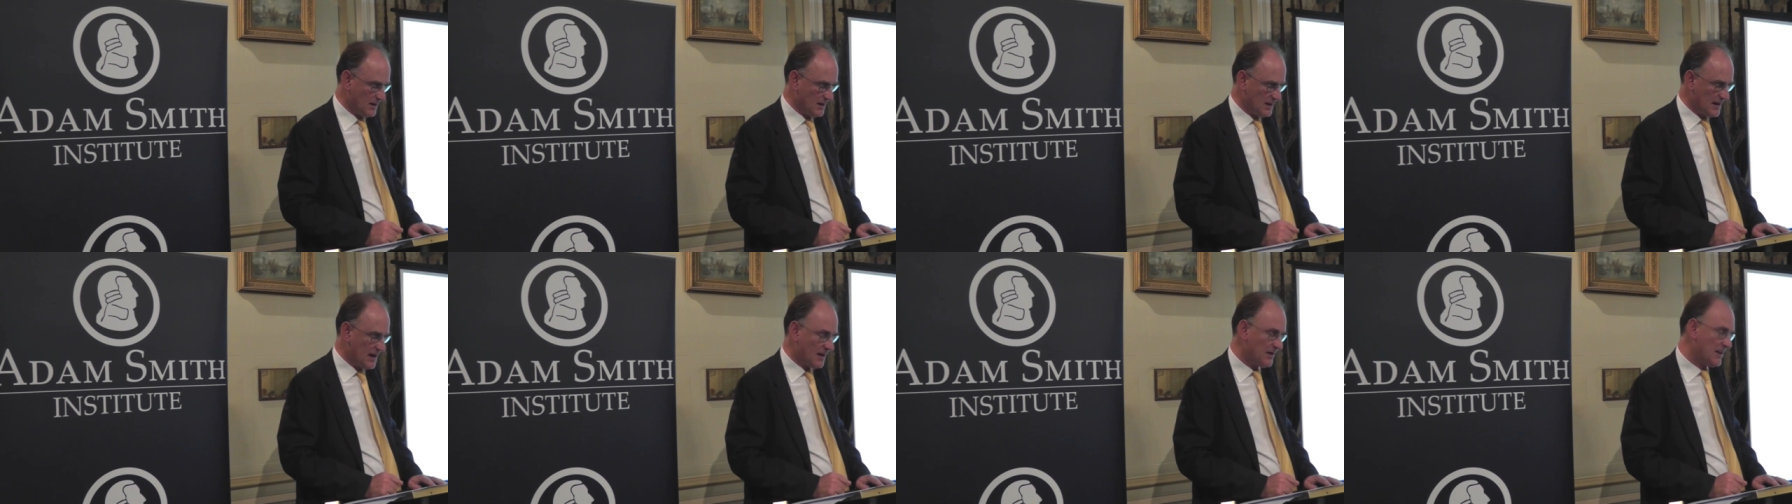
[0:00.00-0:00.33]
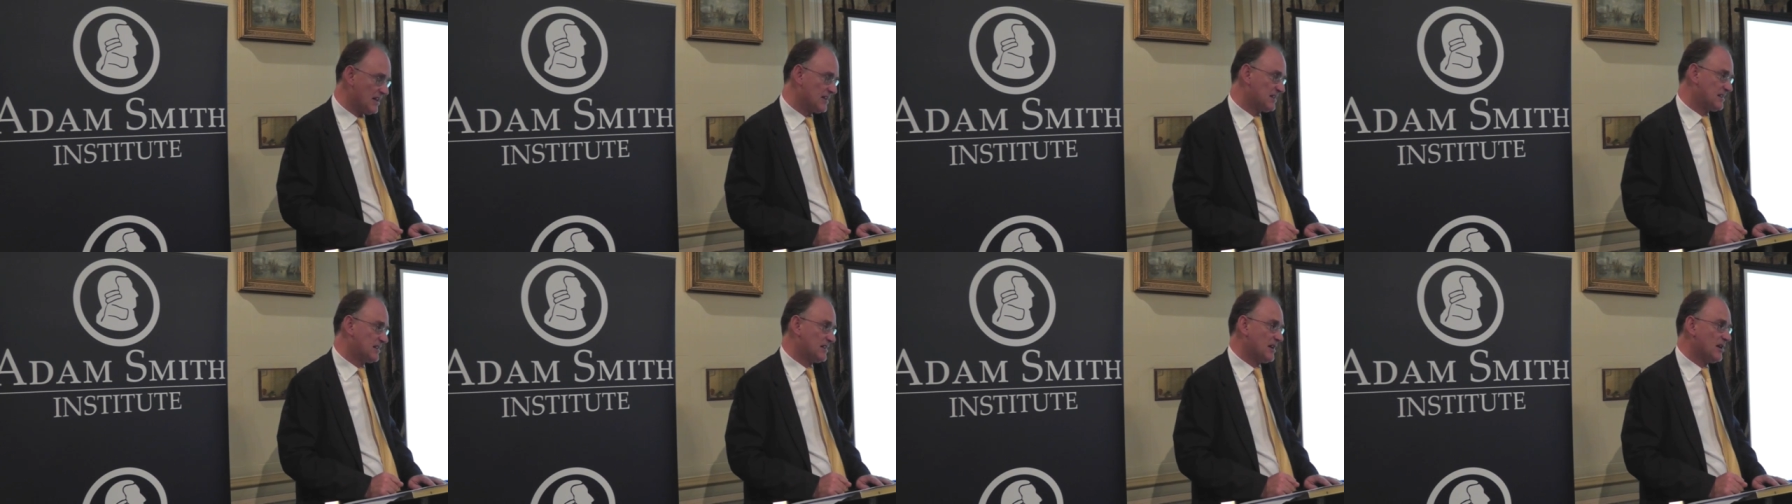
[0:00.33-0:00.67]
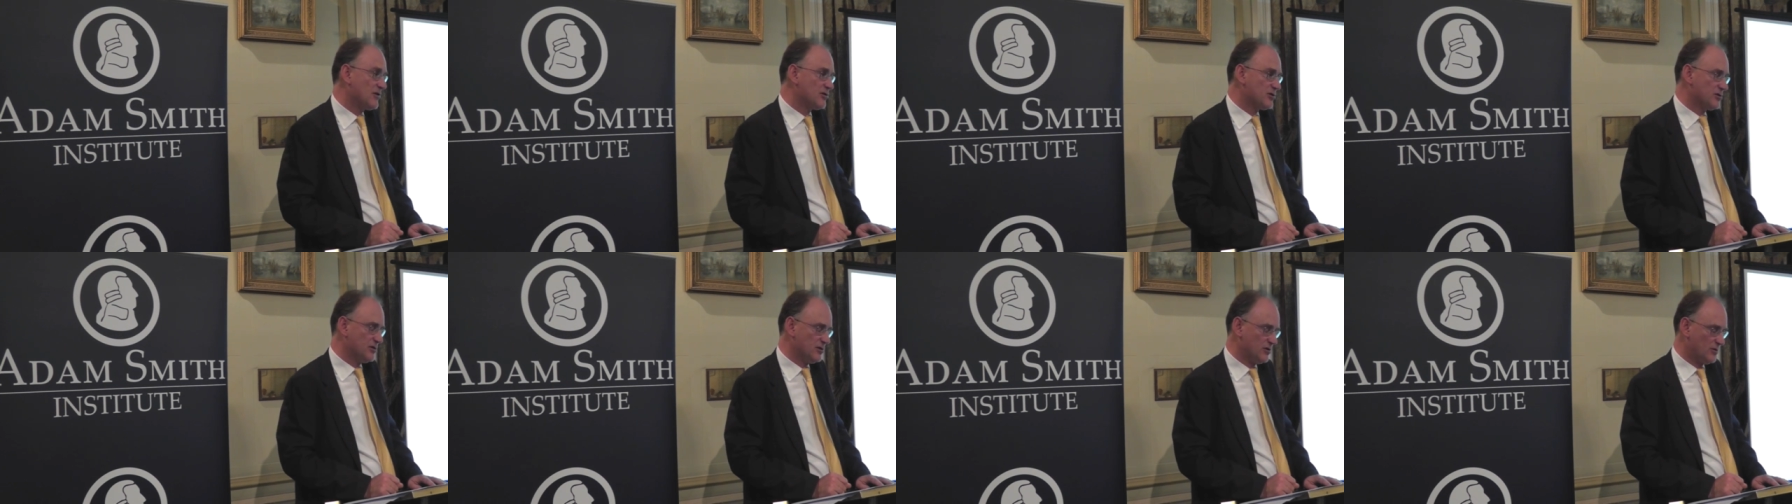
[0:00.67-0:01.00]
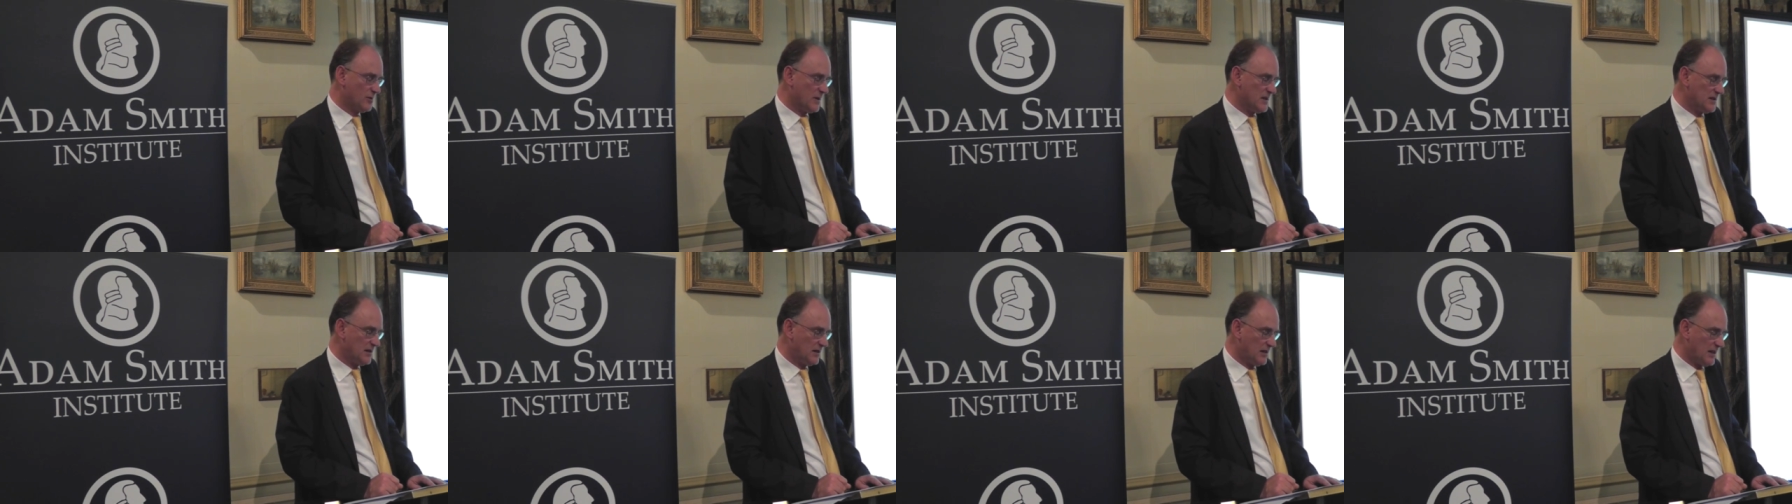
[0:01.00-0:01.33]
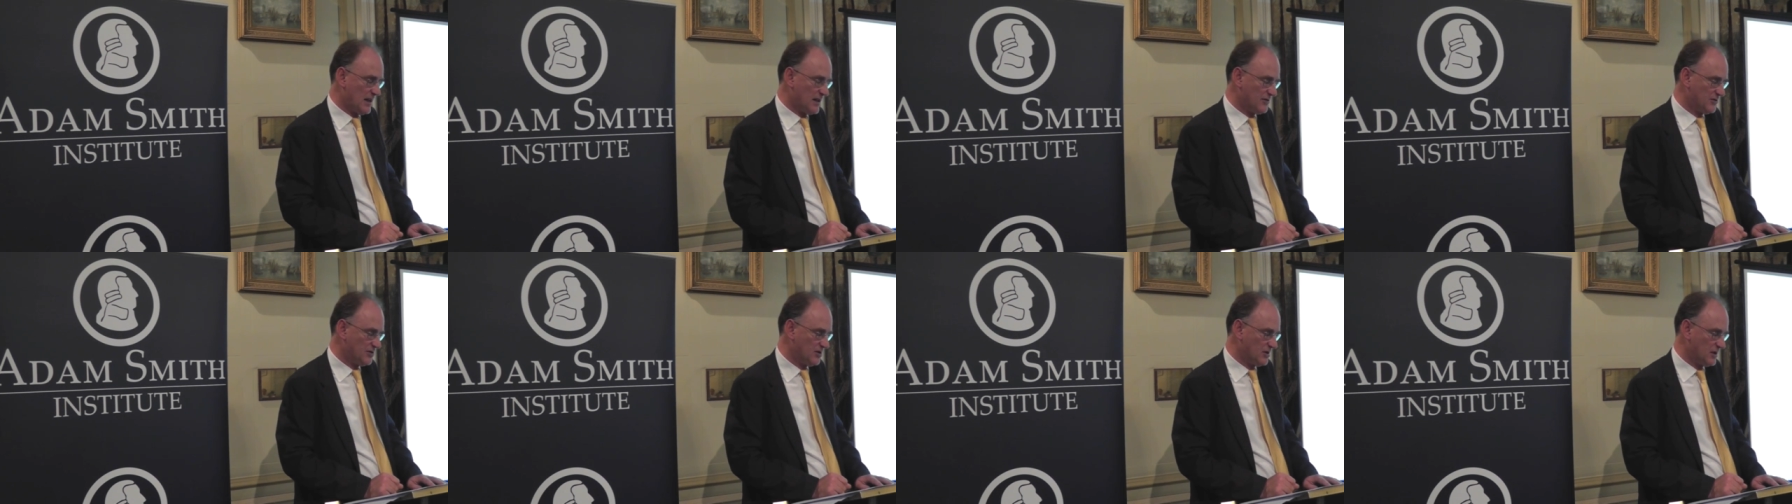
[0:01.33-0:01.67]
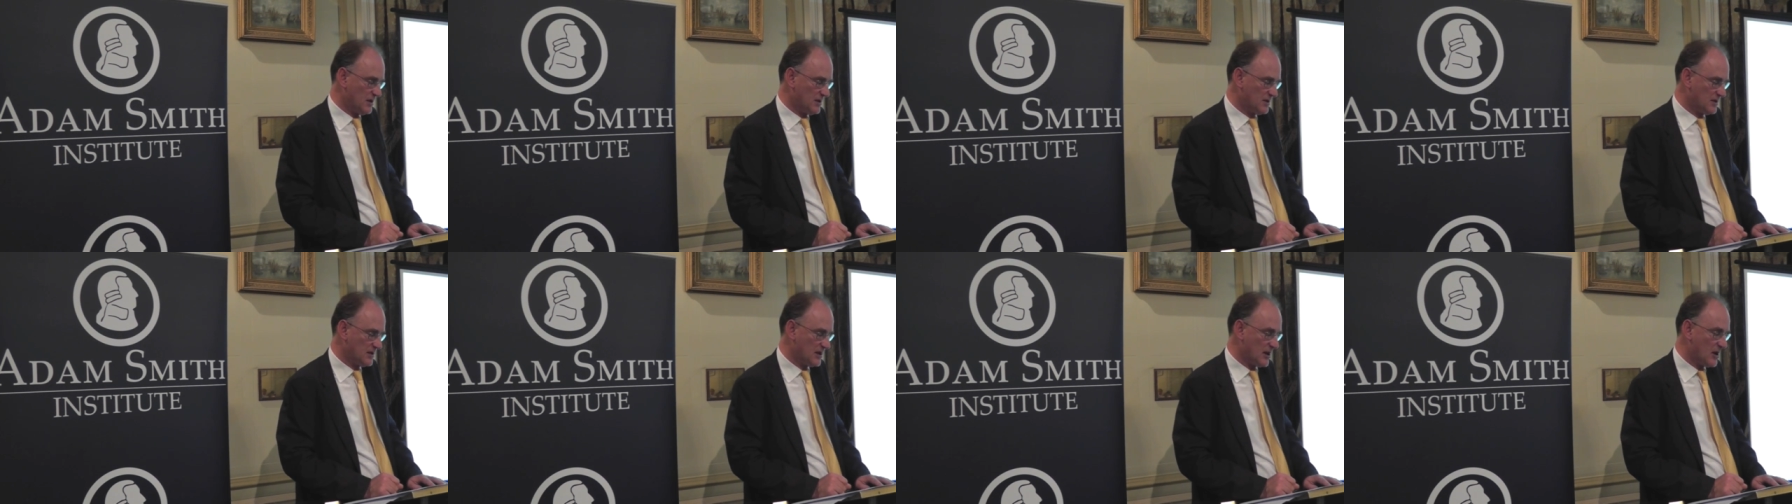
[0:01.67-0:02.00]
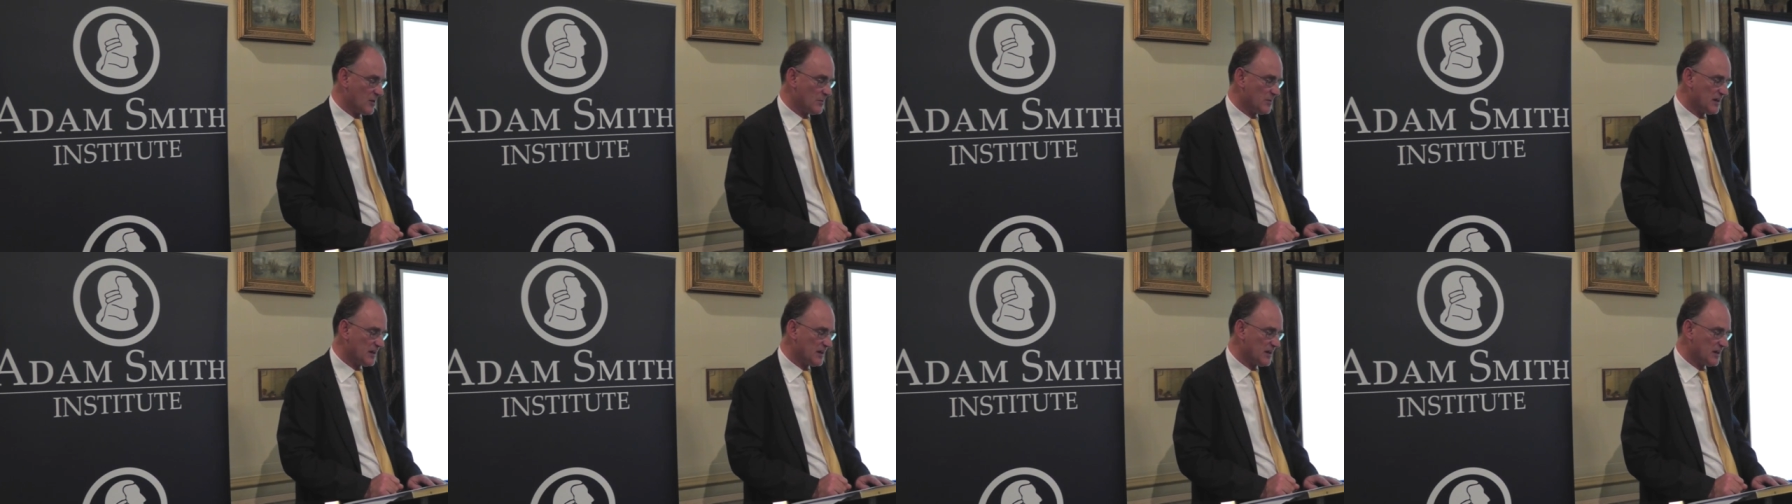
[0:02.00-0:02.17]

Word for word: Now that's 120,000 years ago,